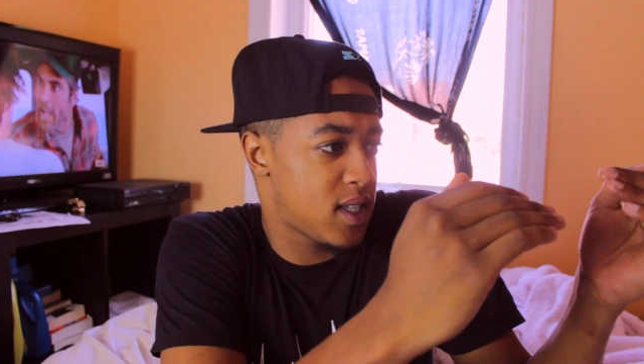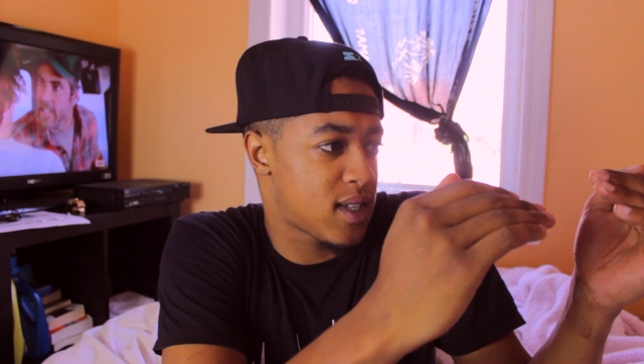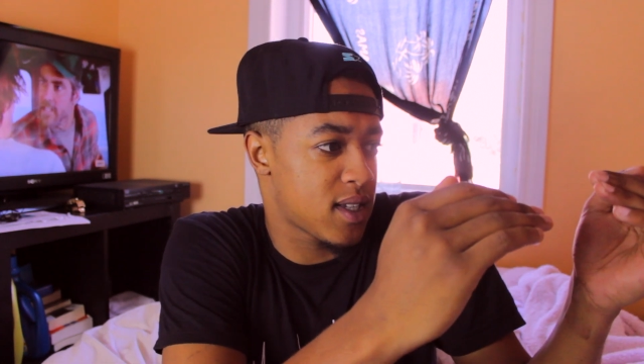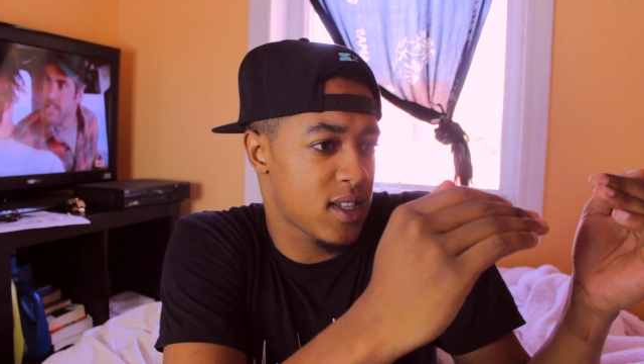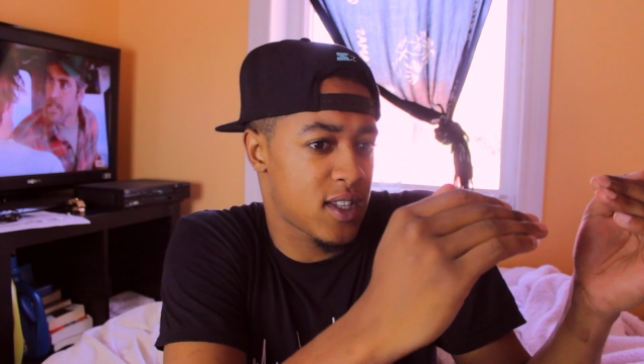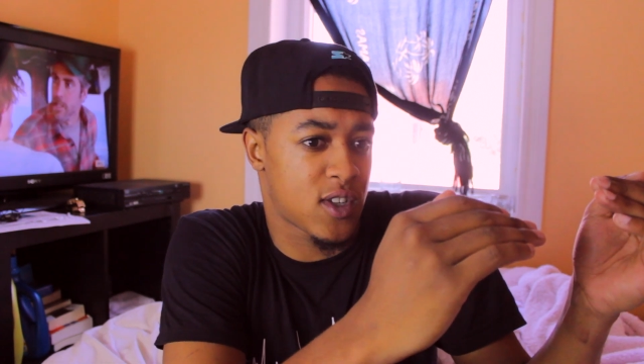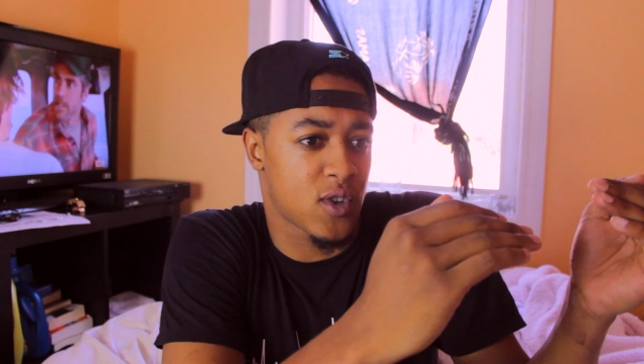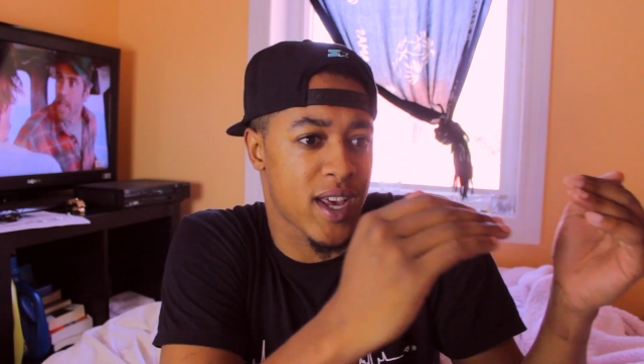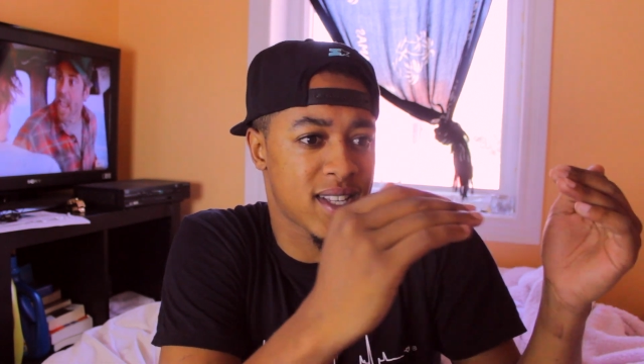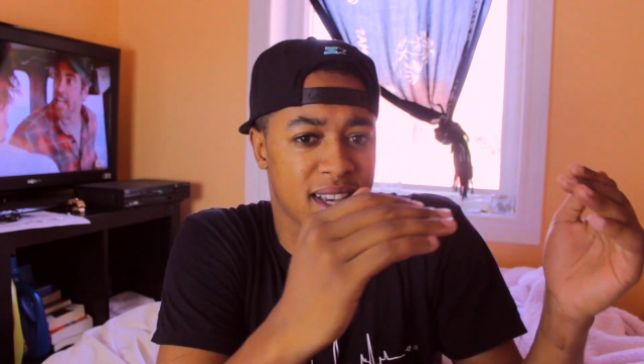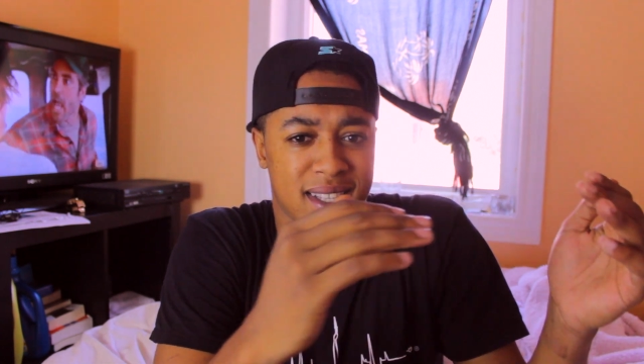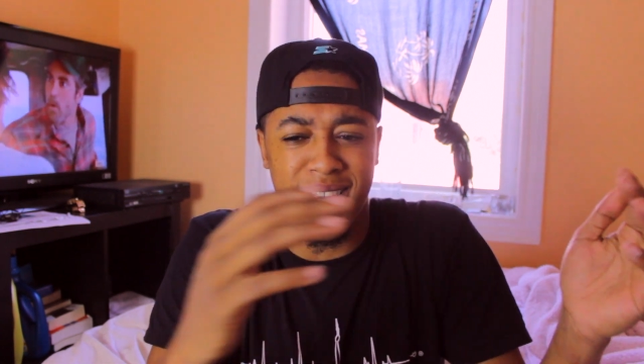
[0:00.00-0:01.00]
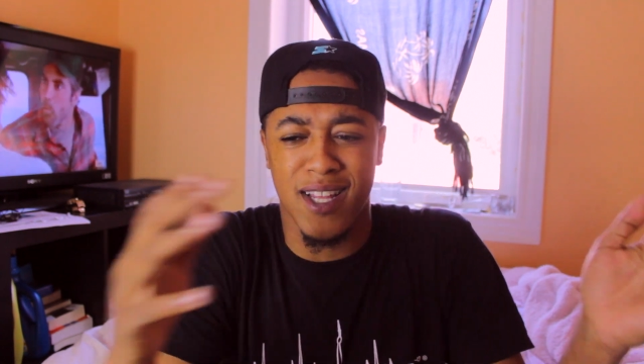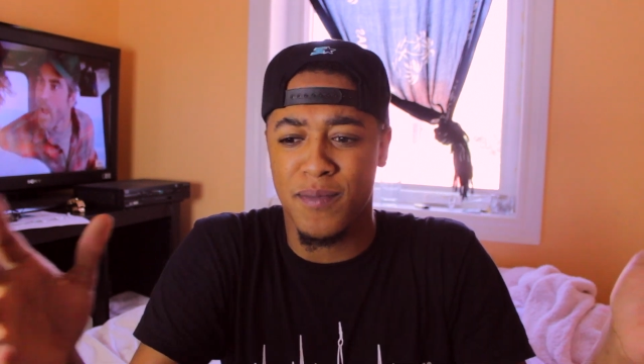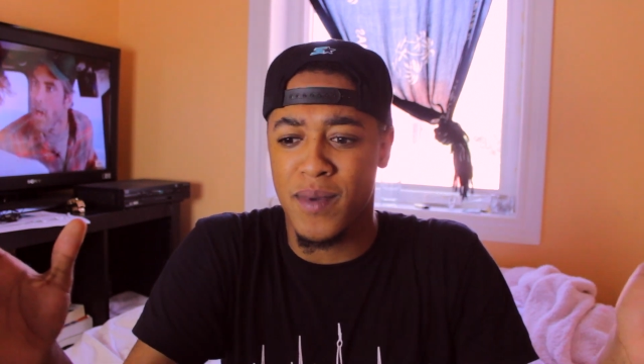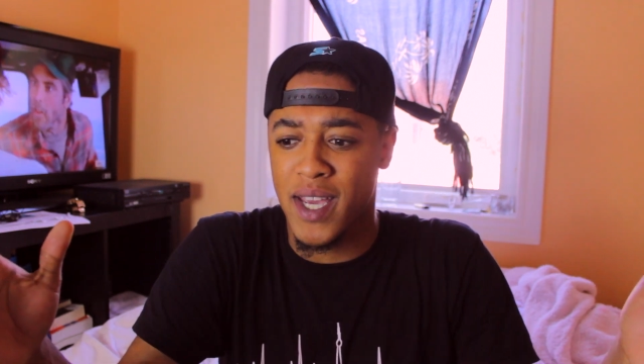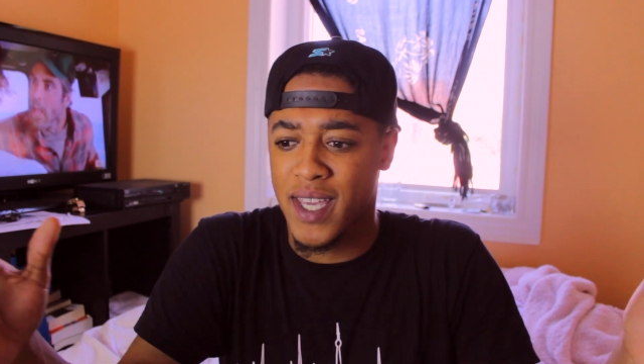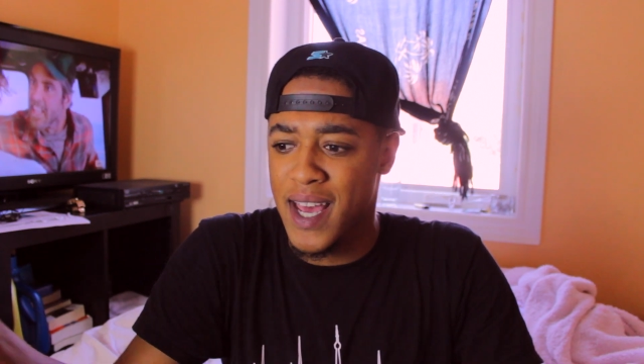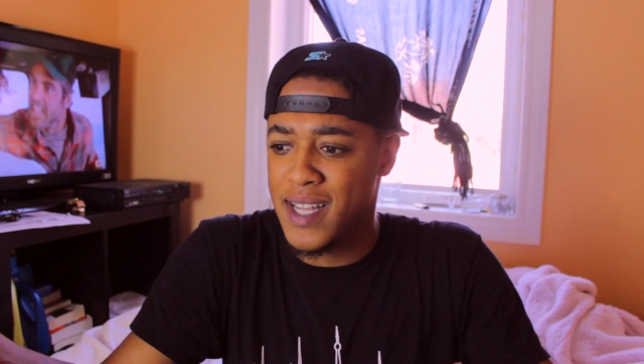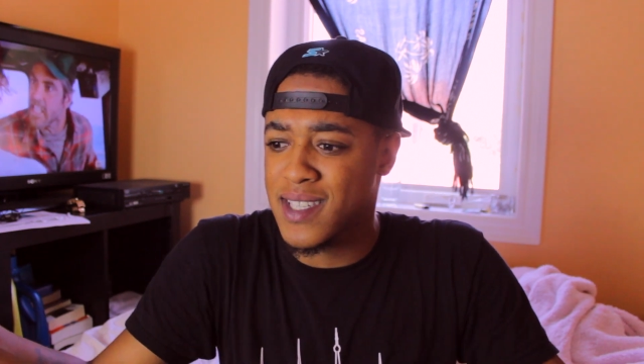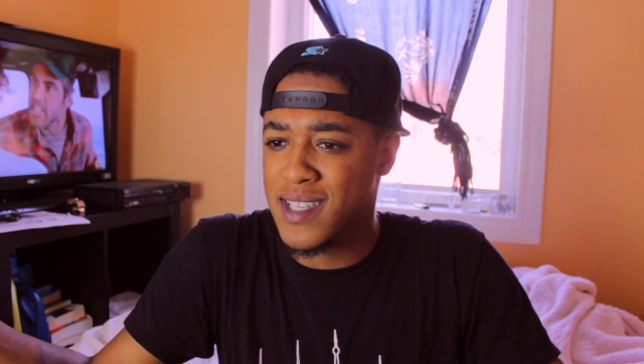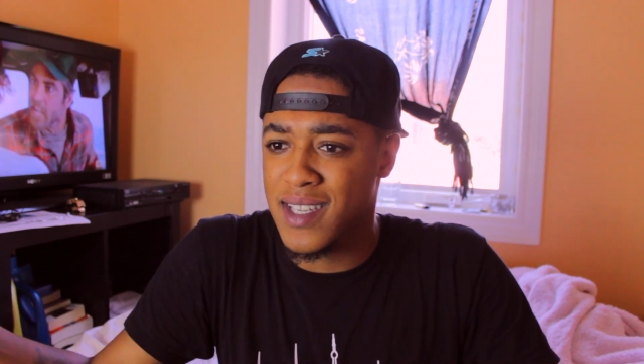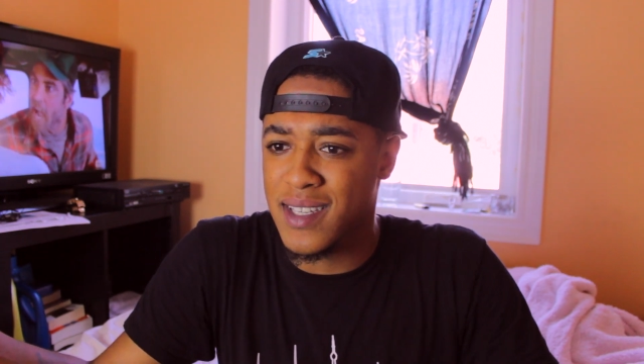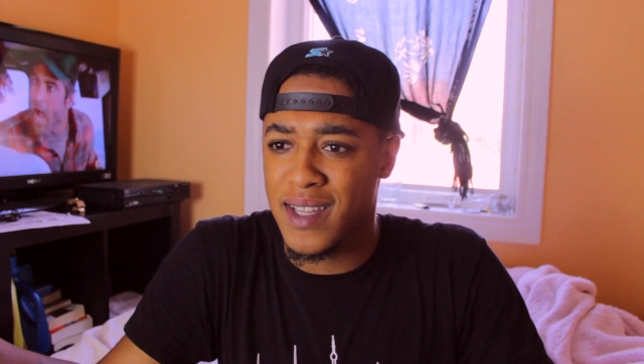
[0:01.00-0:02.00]
So that's like telling me I can't
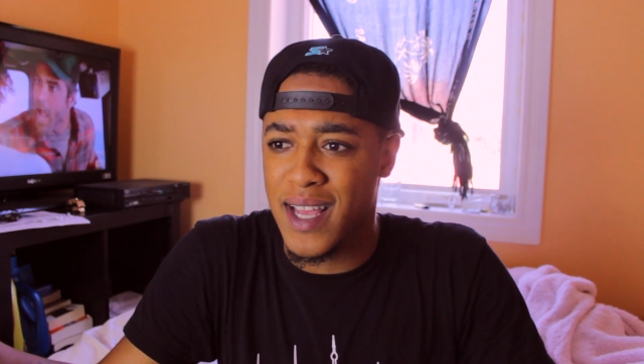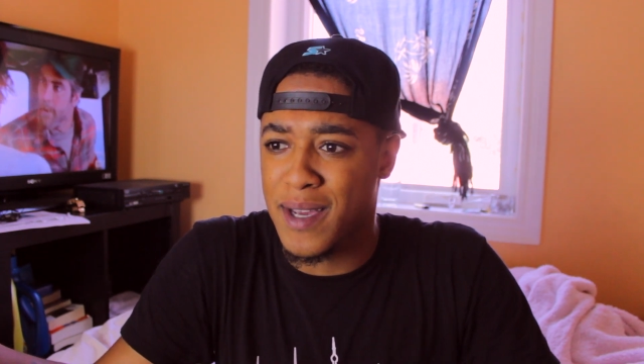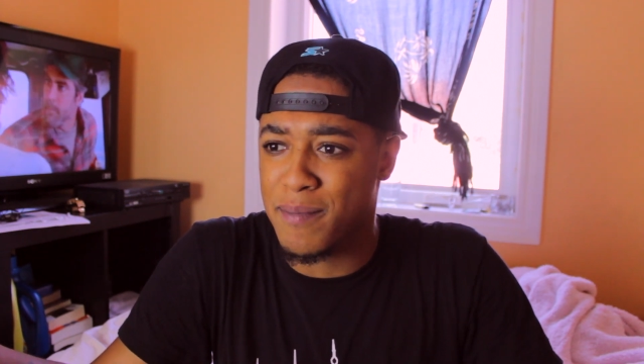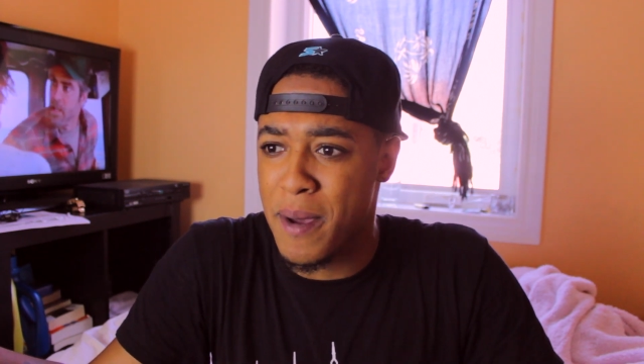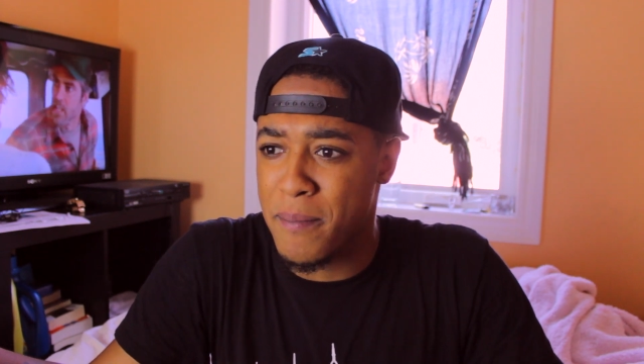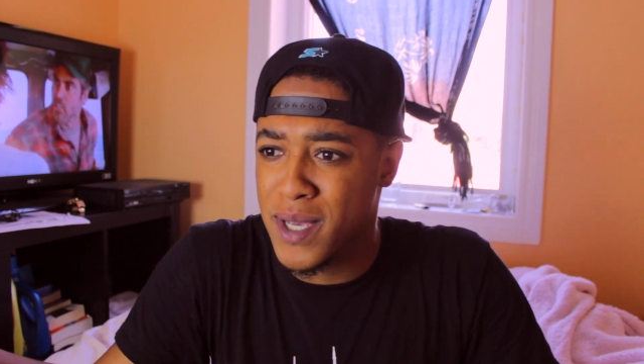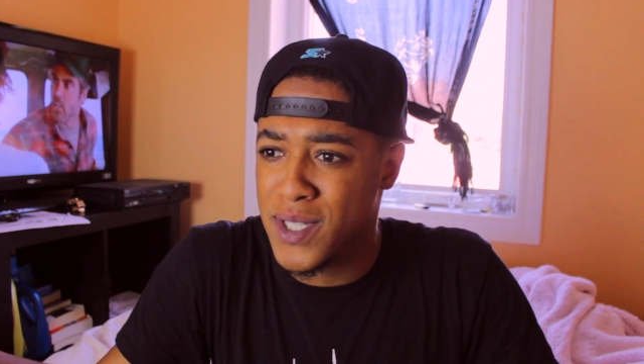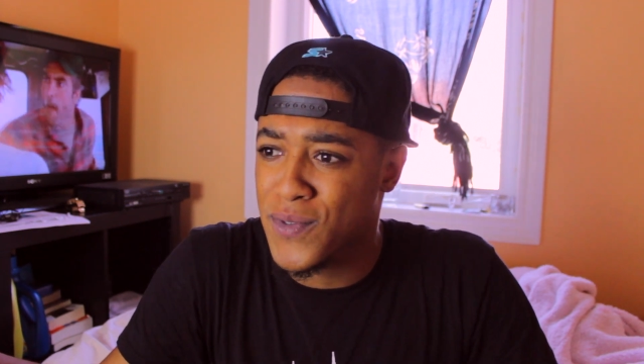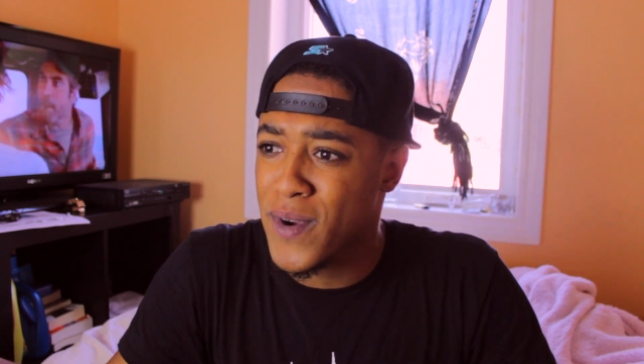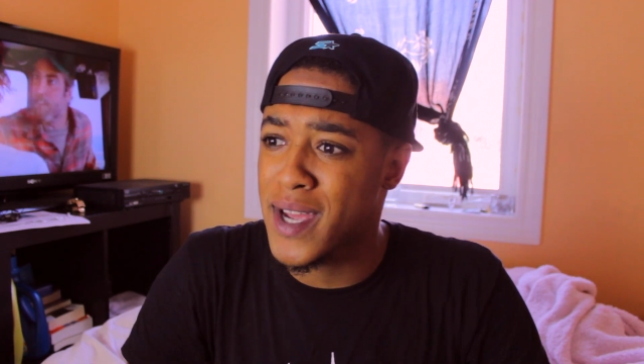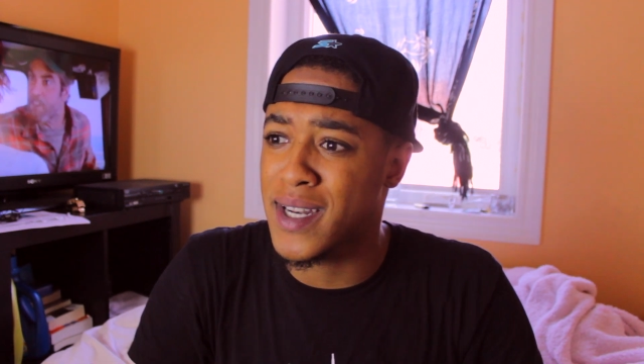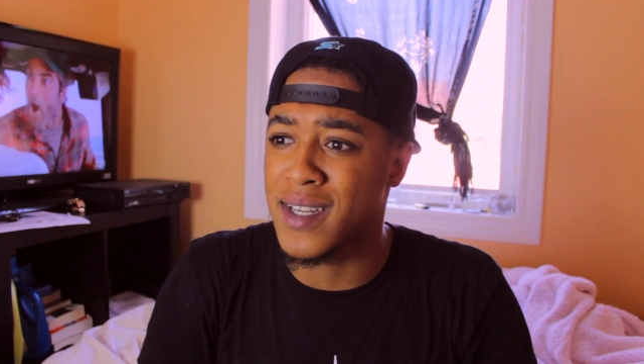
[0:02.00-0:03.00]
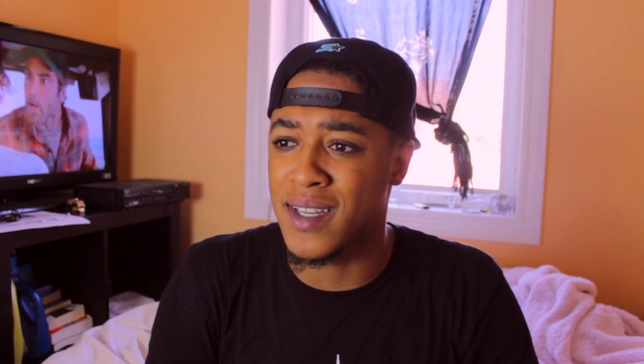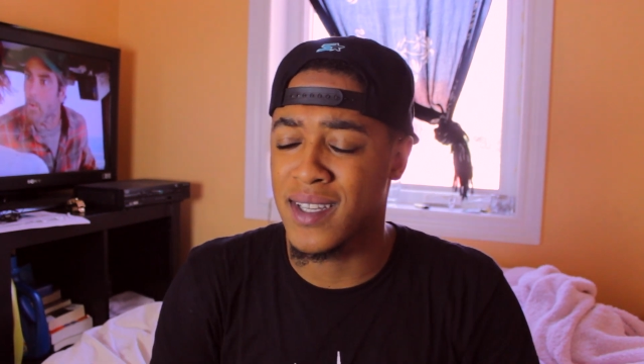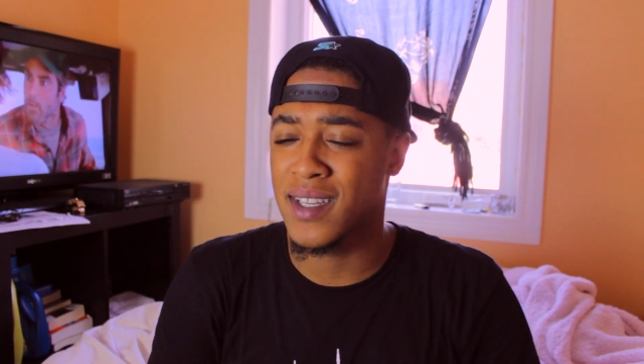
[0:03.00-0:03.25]
see like my best friend.